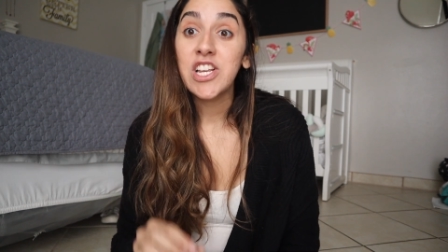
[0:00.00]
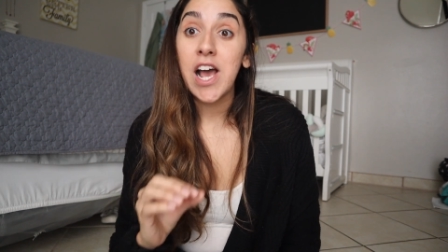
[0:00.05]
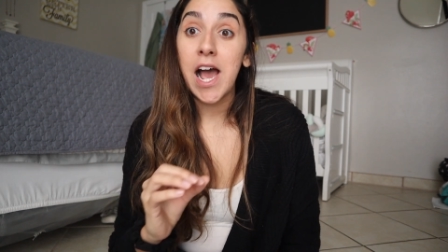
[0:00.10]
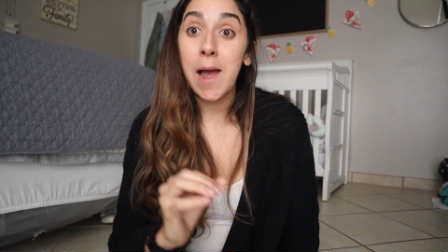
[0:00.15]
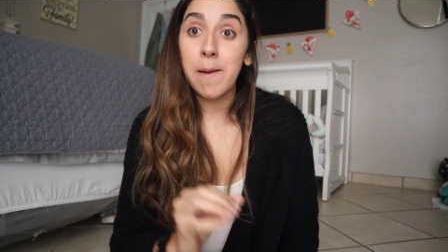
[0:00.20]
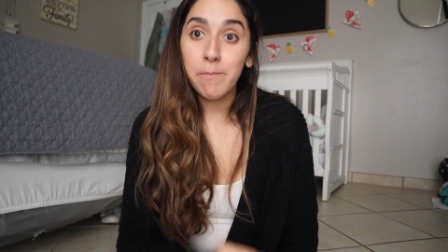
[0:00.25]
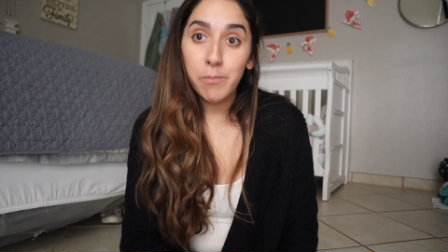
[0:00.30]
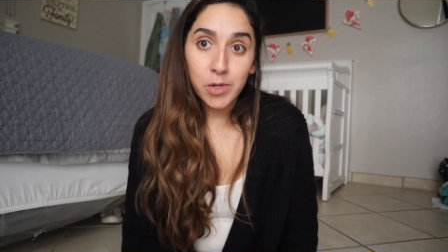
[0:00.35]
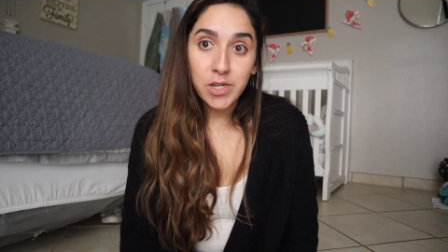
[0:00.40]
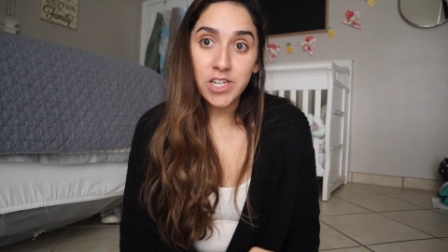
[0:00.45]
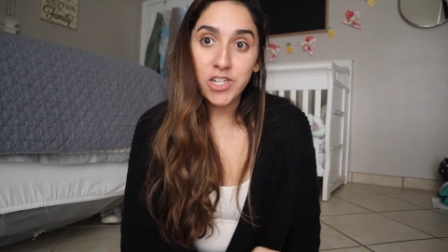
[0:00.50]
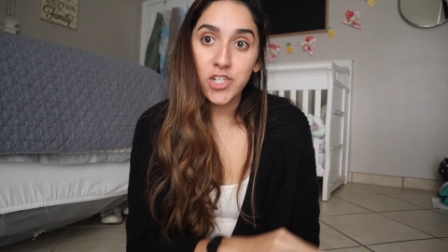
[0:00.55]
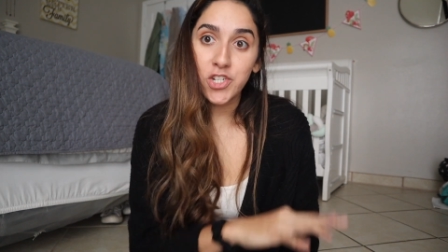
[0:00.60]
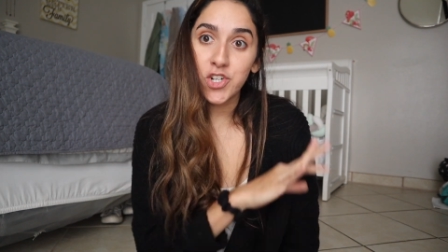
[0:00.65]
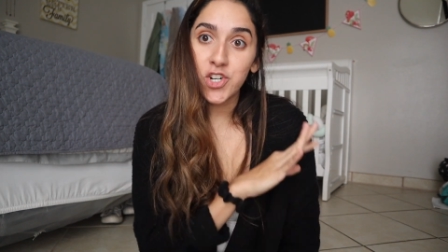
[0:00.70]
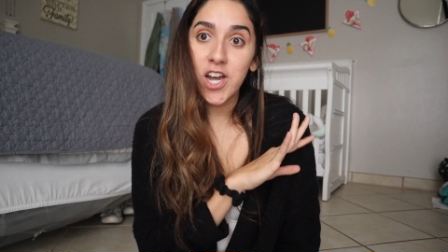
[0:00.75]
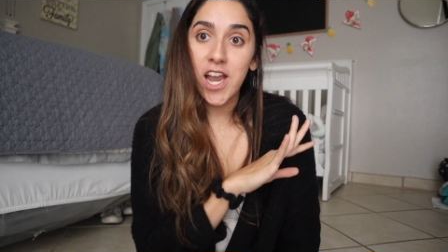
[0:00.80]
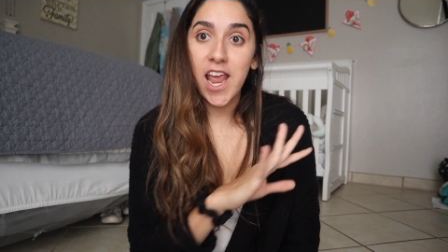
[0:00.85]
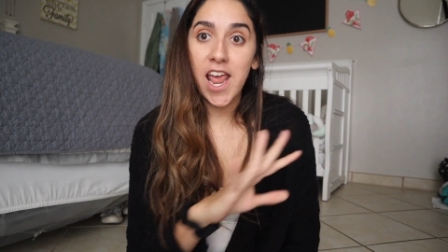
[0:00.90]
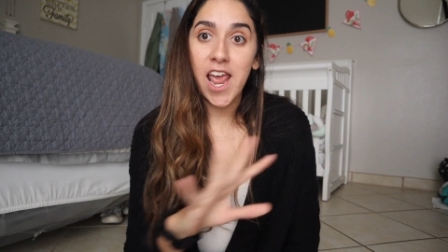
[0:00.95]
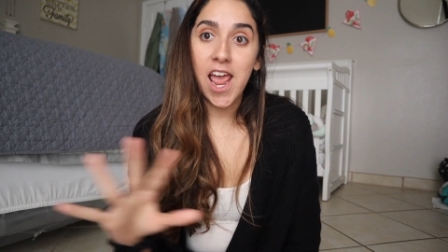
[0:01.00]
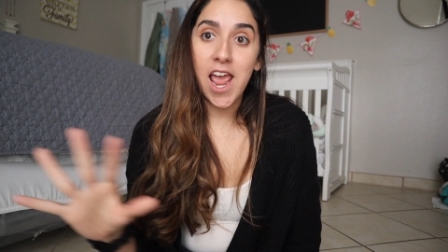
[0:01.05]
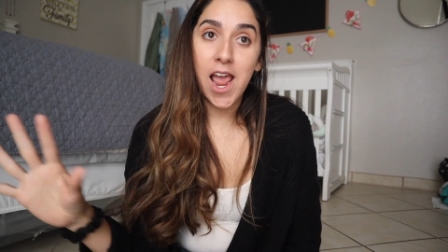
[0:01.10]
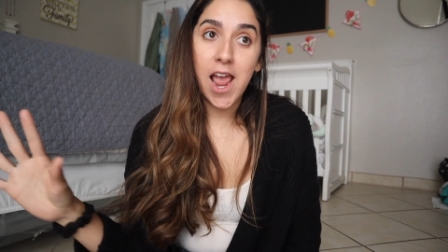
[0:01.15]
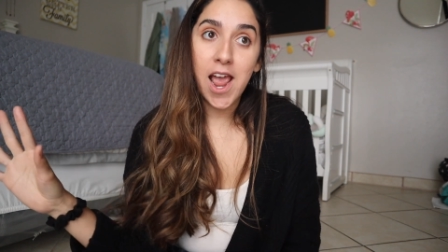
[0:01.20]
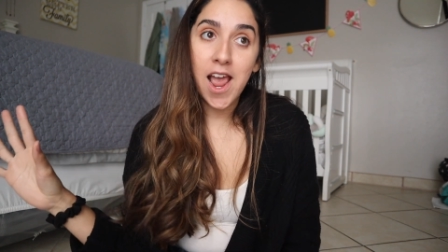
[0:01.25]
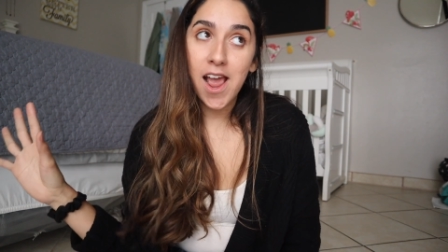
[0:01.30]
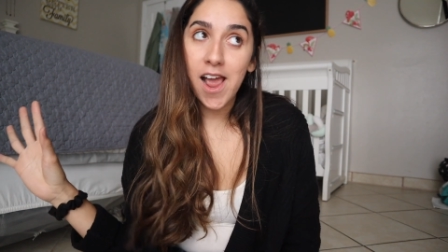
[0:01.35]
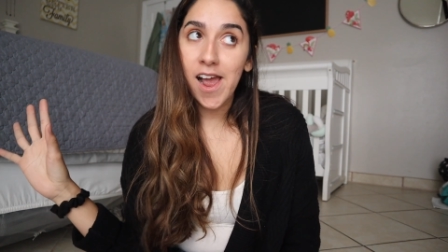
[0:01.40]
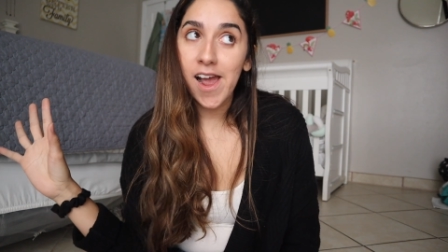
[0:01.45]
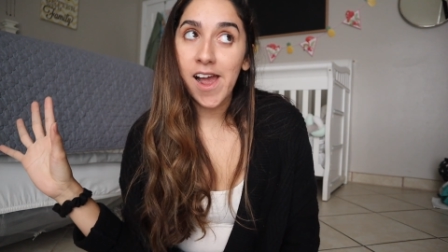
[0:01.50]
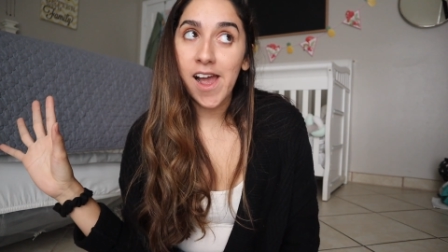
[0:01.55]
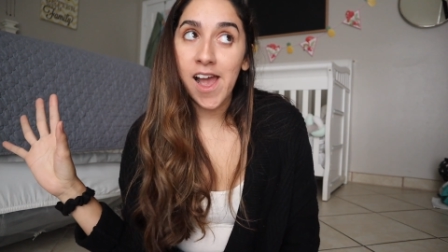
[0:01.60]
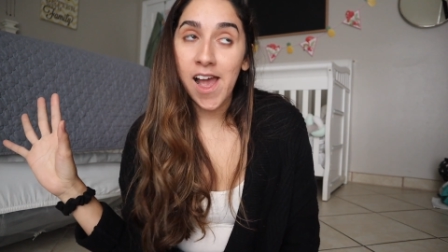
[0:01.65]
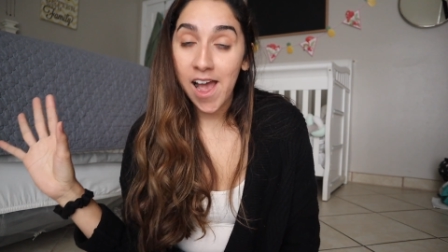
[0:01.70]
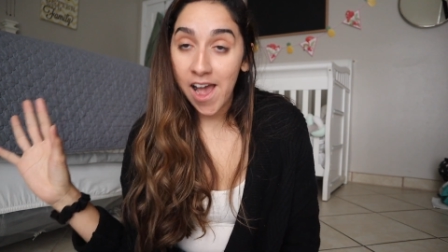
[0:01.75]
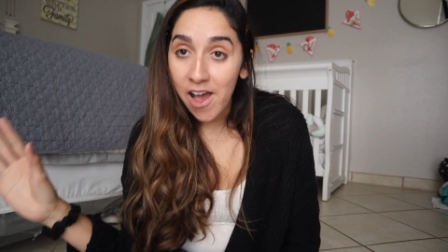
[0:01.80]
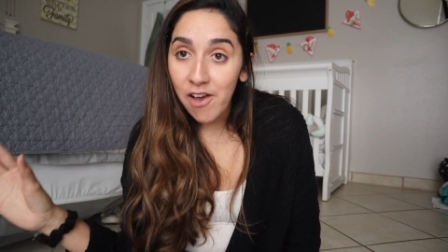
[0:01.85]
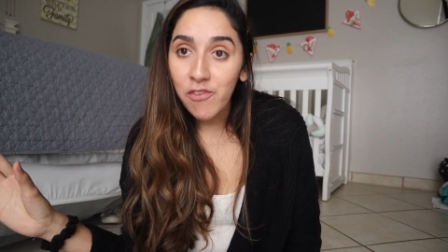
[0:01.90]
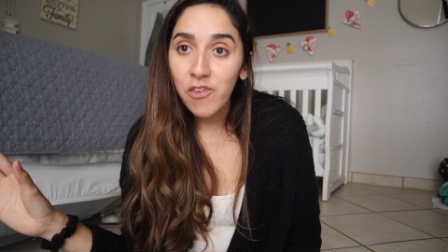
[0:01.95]
I'm pretty sure
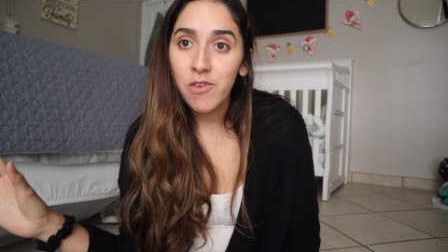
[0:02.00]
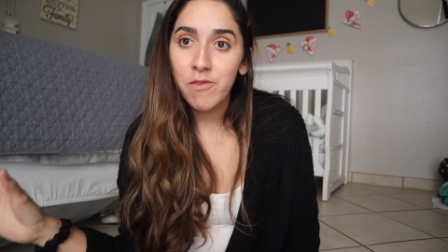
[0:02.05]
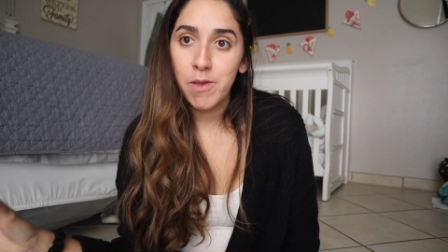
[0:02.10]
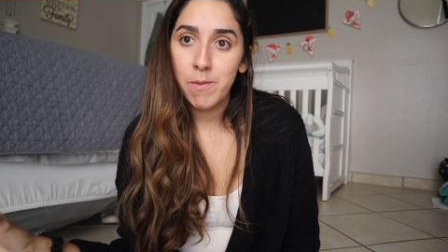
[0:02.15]
half of